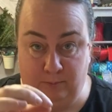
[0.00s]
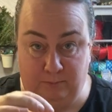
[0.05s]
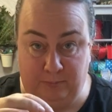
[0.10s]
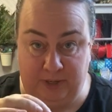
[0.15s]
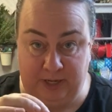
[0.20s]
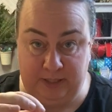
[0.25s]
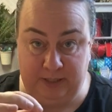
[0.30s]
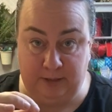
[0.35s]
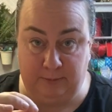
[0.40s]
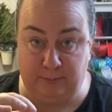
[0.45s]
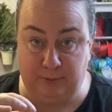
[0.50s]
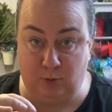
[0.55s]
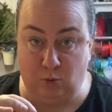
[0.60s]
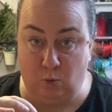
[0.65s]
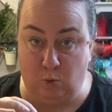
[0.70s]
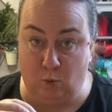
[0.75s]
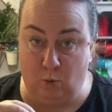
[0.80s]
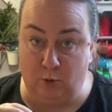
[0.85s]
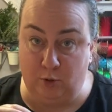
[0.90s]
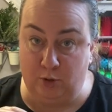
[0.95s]
picked up a
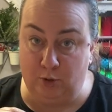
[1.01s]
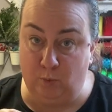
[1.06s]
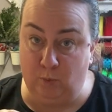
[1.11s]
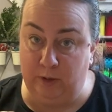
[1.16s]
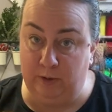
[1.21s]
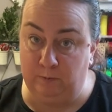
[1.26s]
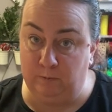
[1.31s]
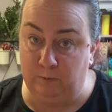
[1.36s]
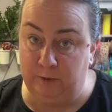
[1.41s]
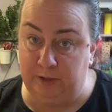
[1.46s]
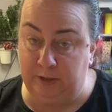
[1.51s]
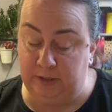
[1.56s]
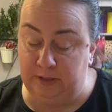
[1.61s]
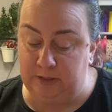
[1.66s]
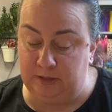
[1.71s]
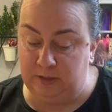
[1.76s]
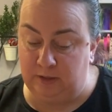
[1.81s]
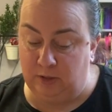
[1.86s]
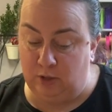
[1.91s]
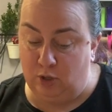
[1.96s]
corner, went really
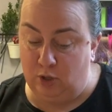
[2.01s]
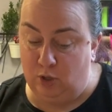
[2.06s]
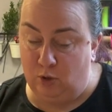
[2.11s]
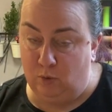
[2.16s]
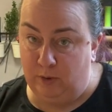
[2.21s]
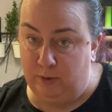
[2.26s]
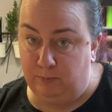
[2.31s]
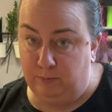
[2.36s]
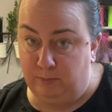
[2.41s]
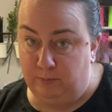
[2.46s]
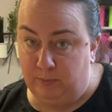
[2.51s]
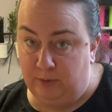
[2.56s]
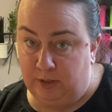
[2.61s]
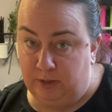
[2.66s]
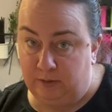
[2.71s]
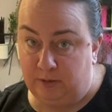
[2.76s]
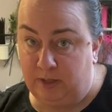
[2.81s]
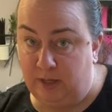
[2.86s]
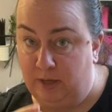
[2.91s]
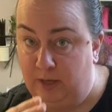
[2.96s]
slow
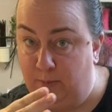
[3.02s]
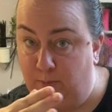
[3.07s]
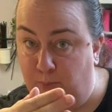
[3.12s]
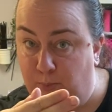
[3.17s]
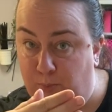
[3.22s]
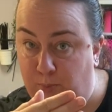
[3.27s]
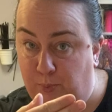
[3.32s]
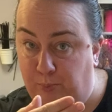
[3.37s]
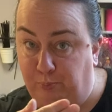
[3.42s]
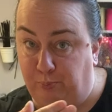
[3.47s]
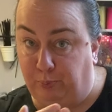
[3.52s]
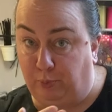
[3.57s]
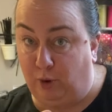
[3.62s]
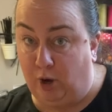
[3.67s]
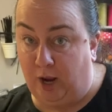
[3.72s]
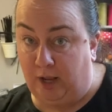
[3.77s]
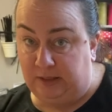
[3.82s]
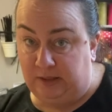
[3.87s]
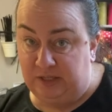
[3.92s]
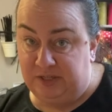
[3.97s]
and
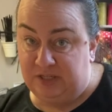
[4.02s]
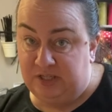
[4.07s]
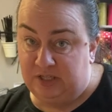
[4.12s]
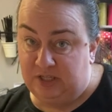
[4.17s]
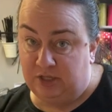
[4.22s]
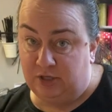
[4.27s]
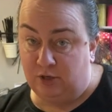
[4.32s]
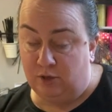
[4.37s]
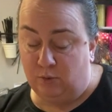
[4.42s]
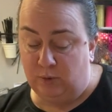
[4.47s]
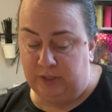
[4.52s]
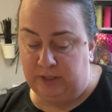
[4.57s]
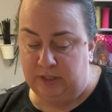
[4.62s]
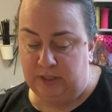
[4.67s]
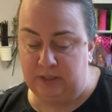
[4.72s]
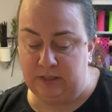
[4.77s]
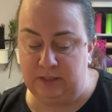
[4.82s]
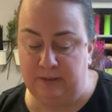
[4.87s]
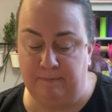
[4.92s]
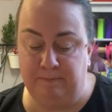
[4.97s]
brought the sticker with
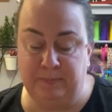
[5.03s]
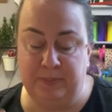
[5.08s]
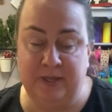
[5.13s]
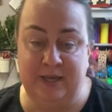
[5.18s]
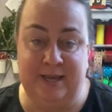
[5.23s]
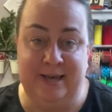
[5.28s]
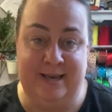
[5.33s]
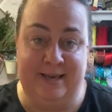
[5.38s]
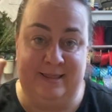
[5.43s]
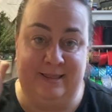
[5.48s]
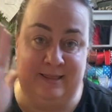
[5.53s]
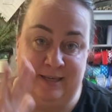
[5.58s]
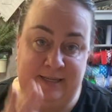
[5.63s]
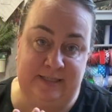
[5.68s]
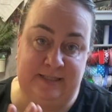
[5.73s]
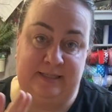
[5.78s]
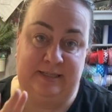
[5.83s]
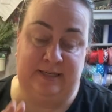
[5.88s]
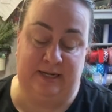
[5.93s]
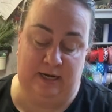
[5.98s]
us.
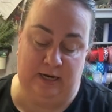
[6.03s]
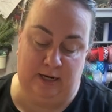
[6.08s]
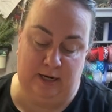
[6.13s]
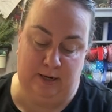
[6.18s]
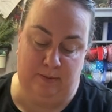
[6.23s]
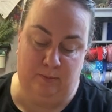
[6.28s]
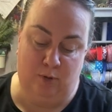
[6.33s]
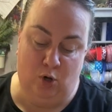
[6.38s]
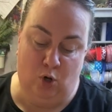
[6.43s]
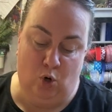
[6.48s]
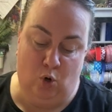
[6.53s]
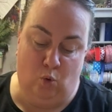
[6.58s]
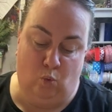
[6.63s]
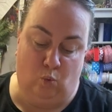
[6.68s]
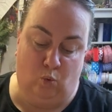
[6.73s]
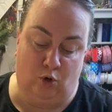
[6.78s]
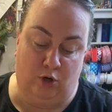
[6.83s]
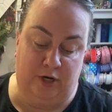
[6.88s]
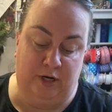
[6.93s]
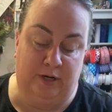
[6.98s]
This time,
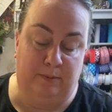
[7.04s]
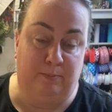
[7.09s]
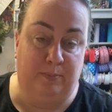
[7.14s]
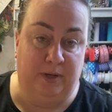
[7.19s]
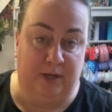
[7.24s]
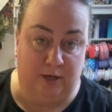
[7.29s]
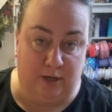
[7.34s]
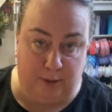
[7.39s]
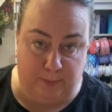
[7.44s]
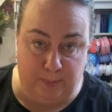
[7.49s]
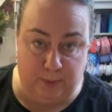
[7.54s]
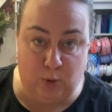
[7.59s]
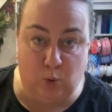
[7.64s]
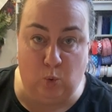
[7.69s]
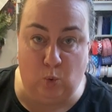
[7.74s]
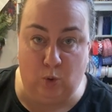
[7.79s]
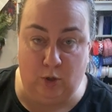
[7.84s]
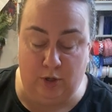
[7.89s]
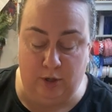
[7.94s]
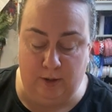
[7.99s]
we're gonna pick up a
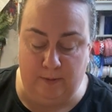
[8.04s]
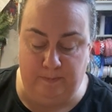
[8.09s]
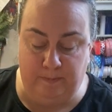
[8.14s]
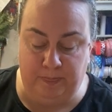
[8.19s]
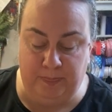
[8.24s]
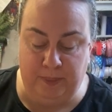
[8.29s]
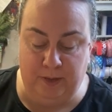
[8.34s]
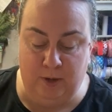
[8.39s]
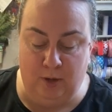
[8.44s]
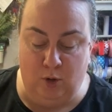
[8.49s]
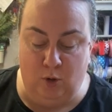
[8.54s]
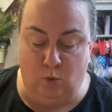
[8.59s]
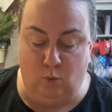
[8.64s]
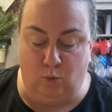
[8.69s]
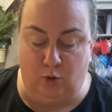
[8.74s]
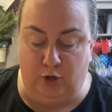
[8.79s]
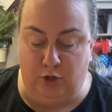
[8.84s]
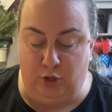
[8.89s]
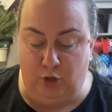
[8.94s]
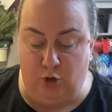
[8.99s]
corner.
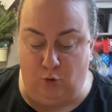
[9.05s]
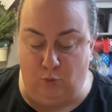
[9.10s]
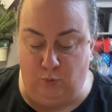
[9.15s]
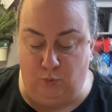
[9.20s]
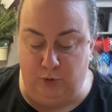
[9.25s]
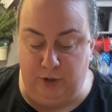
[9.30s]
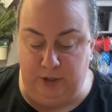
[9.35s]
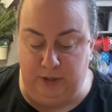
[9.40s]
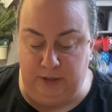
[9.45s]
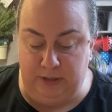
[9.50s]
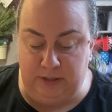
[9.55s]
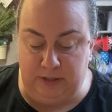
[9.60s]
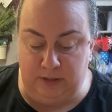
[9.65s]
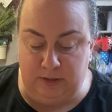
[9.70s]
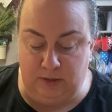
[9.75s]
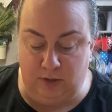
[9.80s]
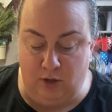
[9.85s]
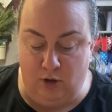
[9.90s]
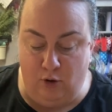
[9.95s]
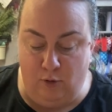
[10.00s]
We're gonna go really
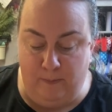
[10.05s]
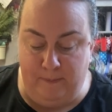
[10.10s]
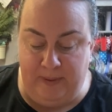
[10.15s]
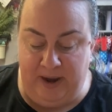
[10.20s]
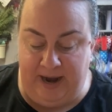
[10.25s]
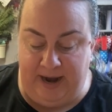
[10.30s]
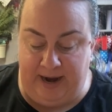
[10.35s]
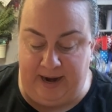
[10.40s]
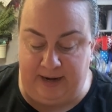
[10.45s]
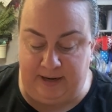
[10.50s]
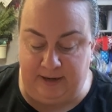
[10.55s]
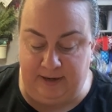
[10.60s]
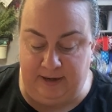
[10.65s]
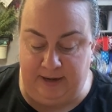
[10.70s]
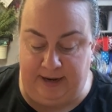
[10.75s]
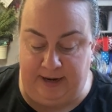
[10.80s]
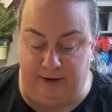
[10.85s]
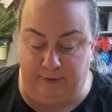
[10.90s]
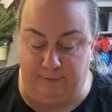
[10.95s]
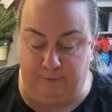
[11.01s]
slow
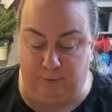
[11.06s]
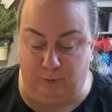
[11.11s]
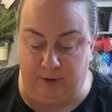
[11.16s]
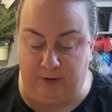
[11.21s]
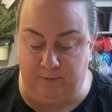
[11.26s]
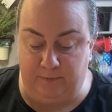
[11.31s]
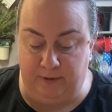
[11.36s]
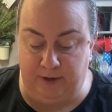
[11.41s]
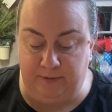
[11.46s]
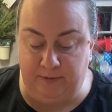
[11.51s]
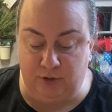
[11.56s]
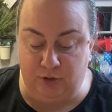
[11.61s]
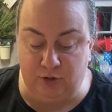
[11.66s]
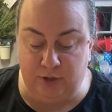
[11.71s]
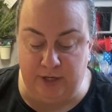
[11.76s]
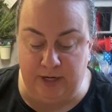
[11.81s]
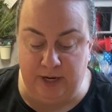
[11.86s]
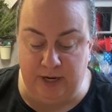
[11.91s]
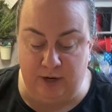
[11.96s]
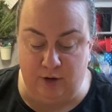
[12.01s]
back at a 45
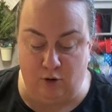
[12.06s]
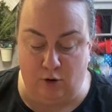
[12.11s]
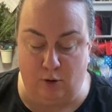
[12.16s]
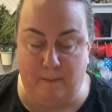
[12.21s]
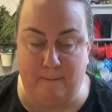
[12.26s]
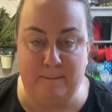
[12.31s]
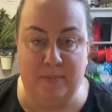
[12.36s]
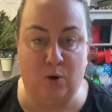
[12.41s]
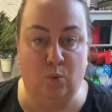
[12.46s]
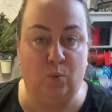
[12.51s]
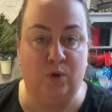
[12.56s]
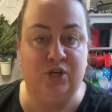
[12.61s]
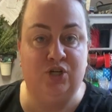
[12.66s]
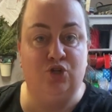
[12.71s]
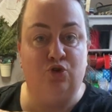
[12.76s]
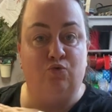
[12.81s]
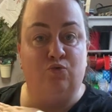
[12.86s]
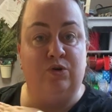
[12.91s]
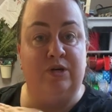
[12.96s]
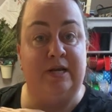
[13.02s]
degree angle, but we
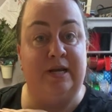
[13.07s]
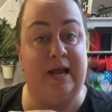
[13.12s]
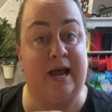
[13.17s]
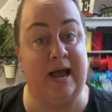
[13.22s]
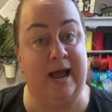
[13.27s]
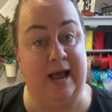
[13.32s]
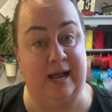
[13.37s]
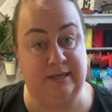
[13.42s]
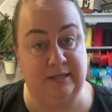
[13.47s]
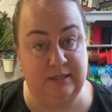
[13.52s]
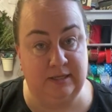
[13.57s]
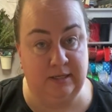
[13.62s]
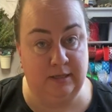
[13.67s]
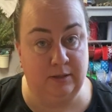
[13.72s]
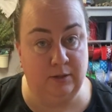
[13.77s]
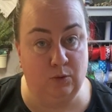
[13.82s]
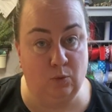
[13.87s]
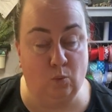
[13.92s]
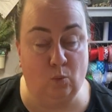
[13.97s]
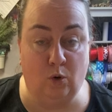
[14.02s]
do not
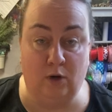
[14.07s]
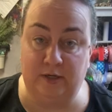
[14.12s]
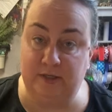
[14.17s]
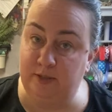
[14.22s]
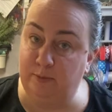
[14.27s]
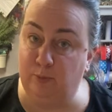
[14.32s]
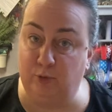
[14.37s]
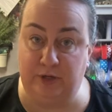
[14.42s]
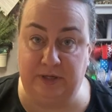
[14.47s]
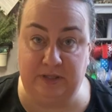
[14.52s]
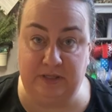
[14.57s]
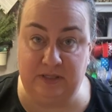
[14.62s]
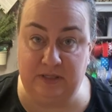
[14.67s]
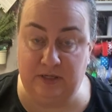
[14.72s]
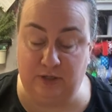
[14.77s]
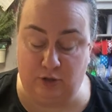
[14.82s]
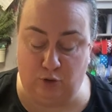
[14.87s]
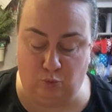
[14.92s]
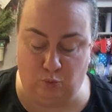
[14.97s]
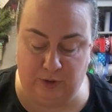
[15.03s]
want to bring the
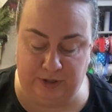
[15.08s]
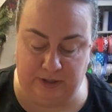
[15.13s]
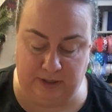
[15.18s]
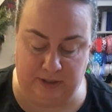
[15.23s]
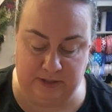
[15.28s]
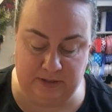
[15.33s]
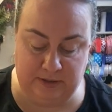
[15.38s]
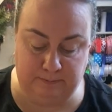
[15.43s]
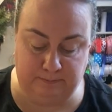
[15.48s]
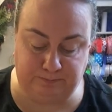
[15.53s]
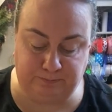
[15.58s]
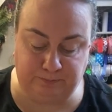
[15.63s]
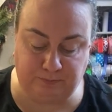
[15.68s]
sticker with us,